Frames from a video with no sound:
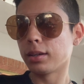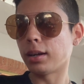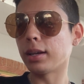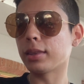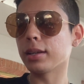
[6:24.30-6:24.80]

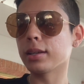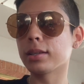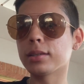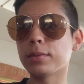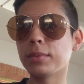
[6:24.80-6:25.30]
I think
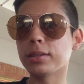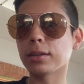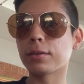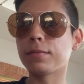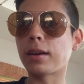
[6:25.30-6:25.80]
this means
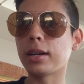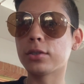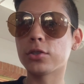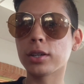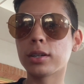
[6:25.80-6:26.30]
like
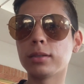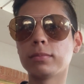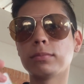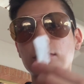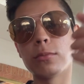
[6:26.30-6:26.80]
refined sugar.
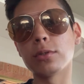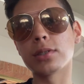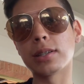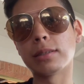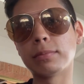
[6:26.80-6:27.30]
We'll
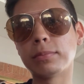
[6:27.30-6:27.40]
see.